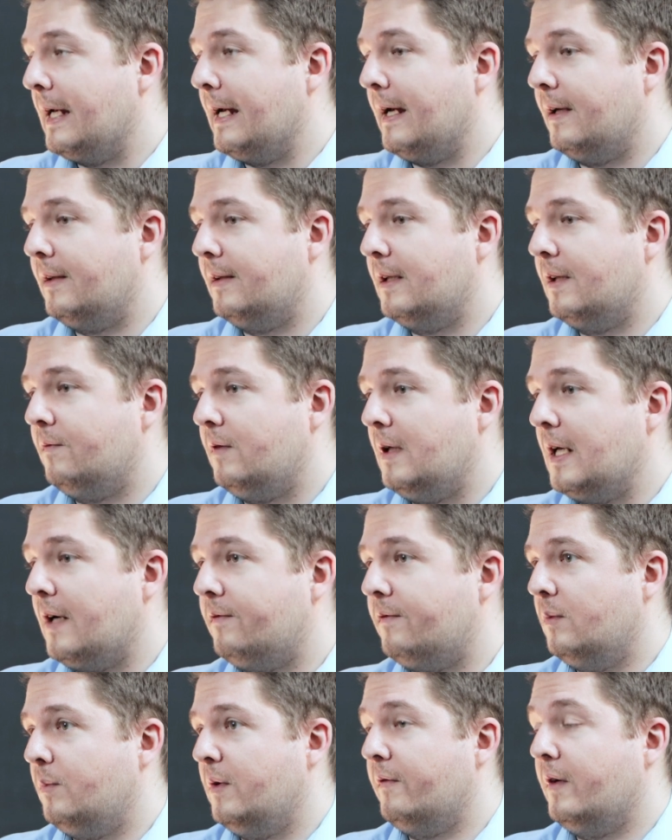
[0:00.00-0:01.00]
and we
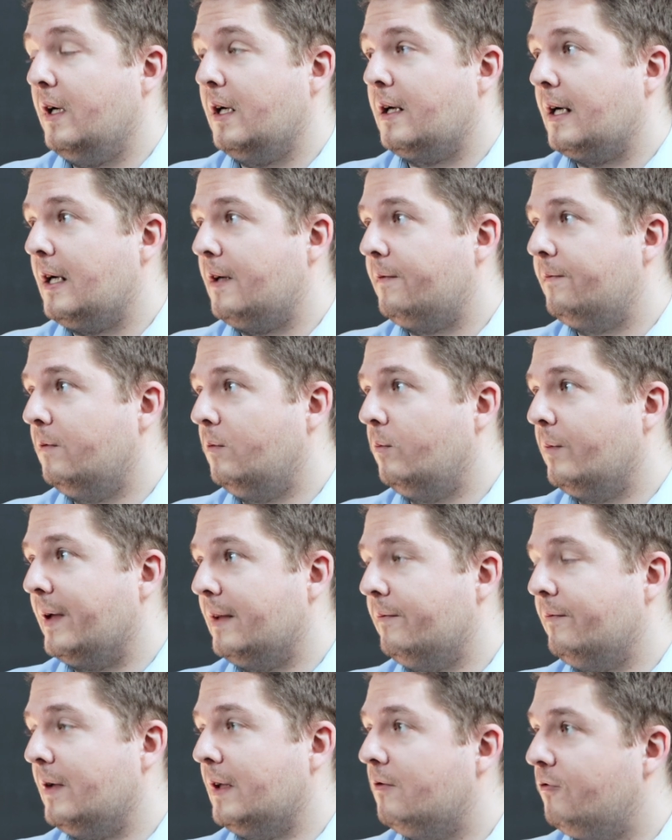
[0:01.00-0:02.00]
to be very careful
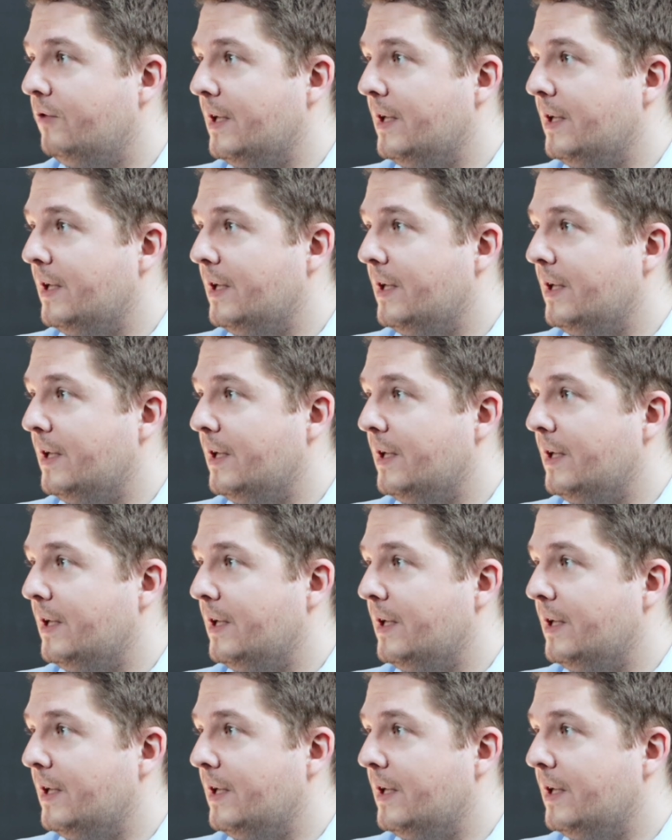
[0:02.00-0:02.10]
when